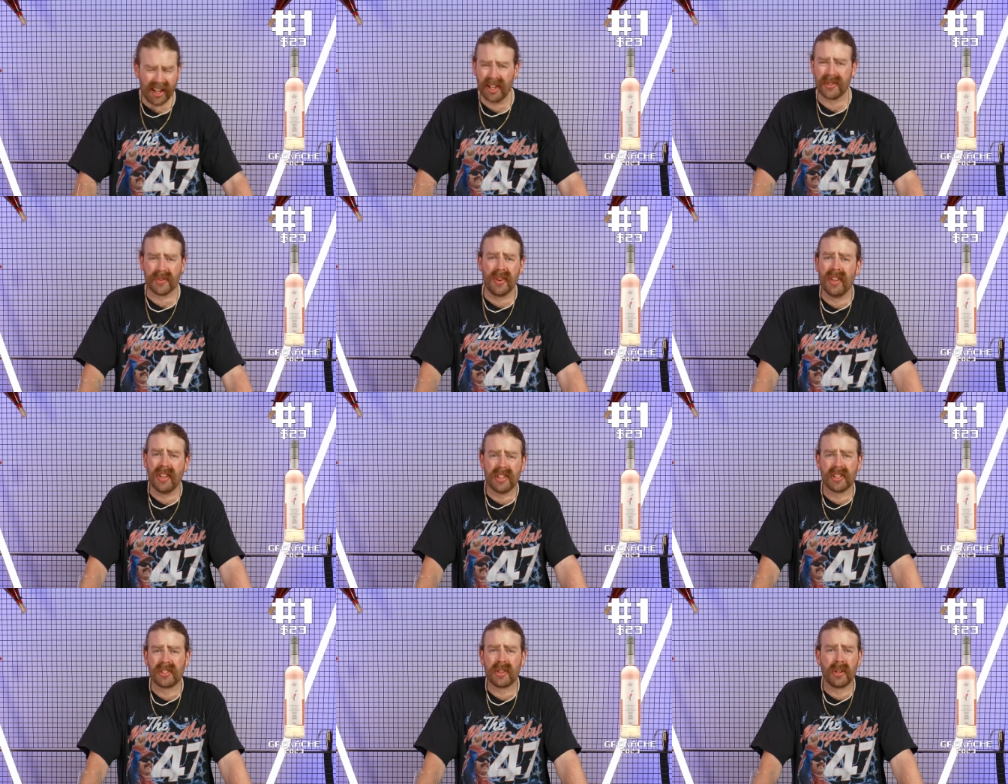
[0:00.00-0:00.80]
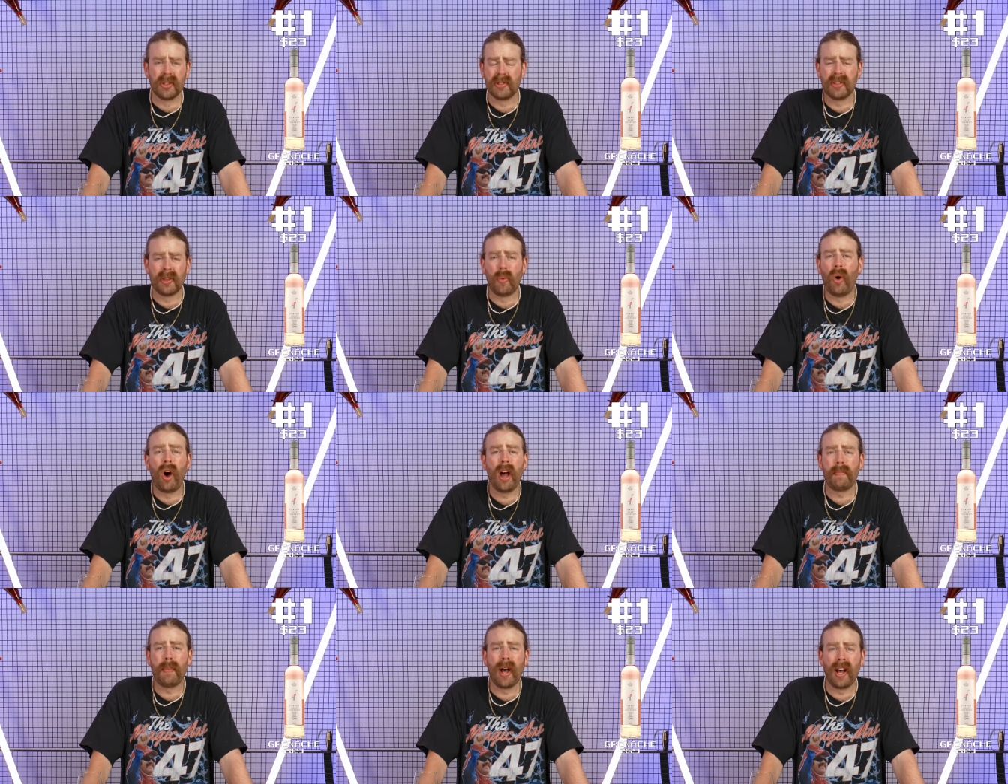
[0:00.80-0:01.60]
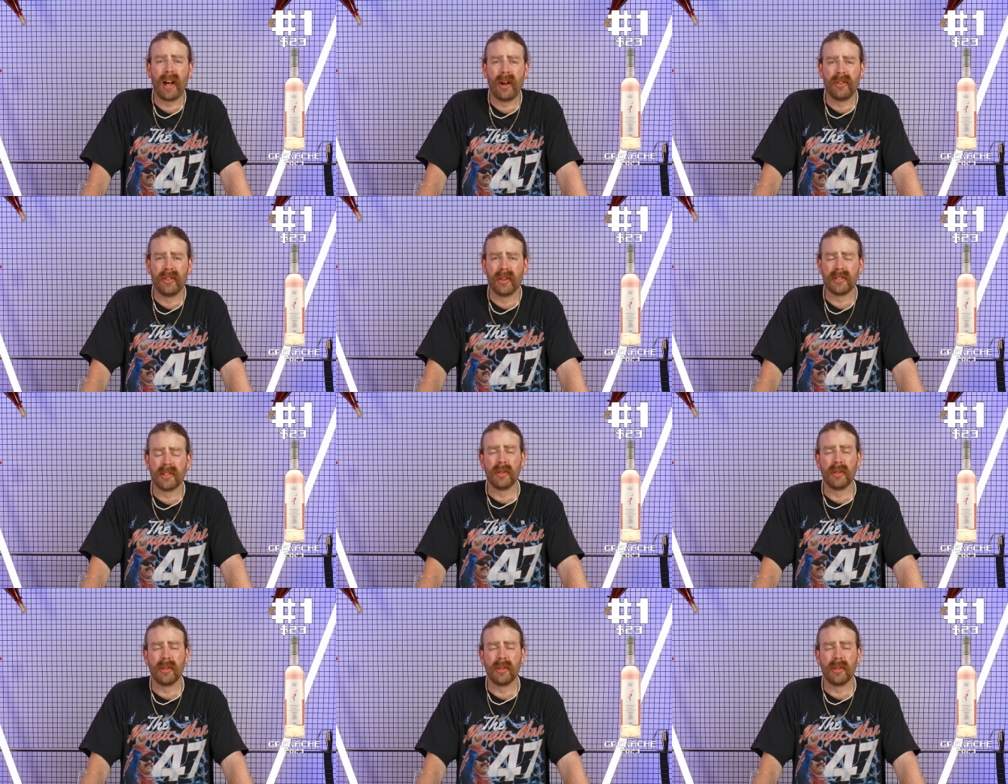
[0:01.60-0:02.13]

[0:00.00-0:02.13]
It is really just the white part on those